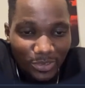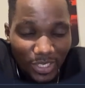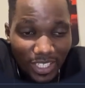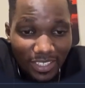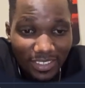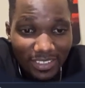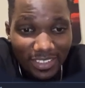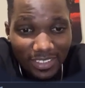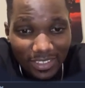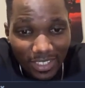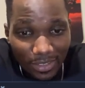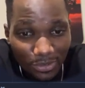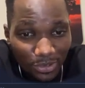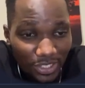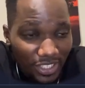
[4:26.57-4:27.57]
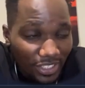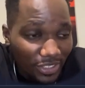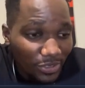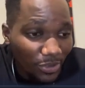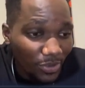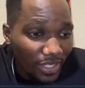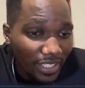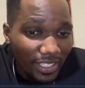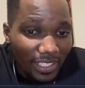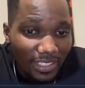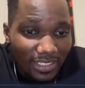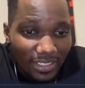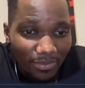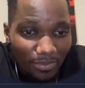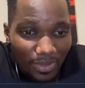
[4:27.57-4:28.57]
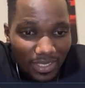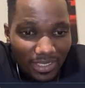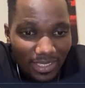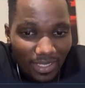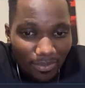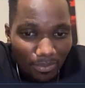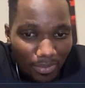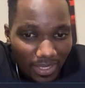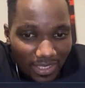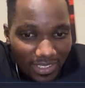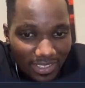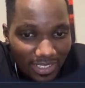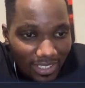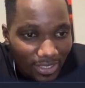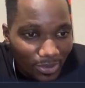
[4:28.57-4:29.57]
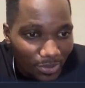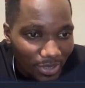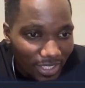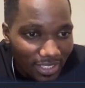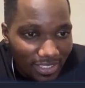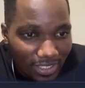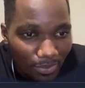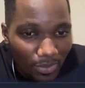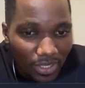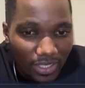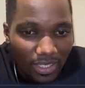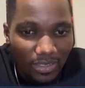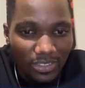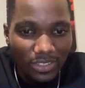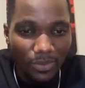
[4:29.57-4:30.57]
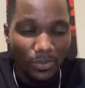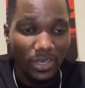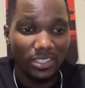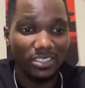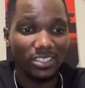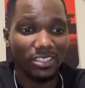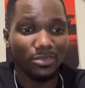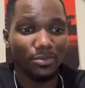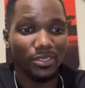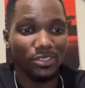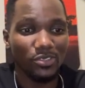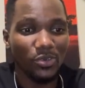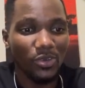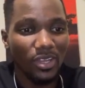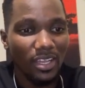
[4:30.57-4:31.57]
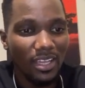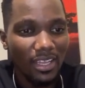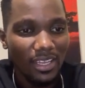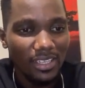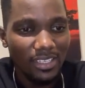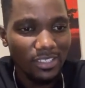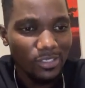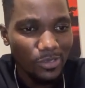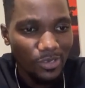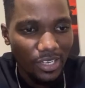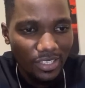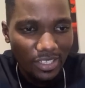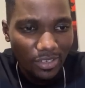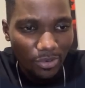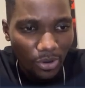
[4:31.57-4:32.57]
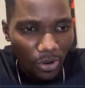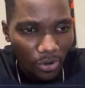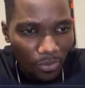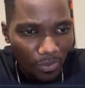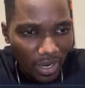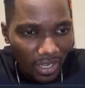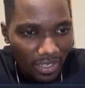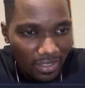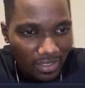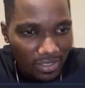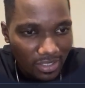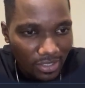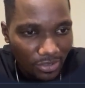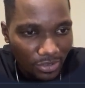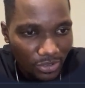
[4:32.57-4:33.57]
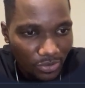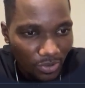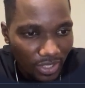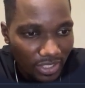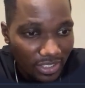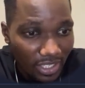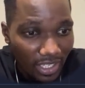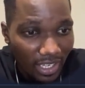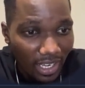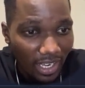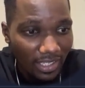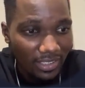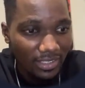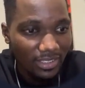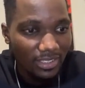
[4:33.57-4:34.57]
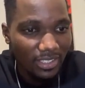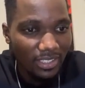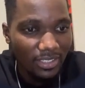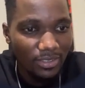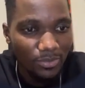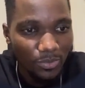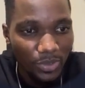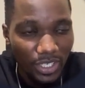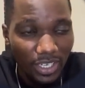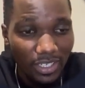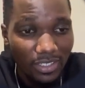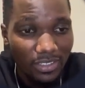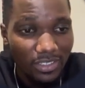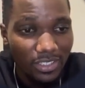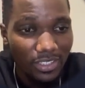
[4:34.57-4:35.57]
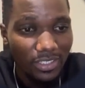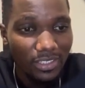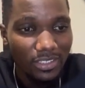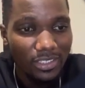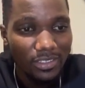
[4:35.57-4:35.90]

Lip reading: we can see the trading is already getting better, but still we need some adjustment. So let's look at the whole market general structure, and then we can change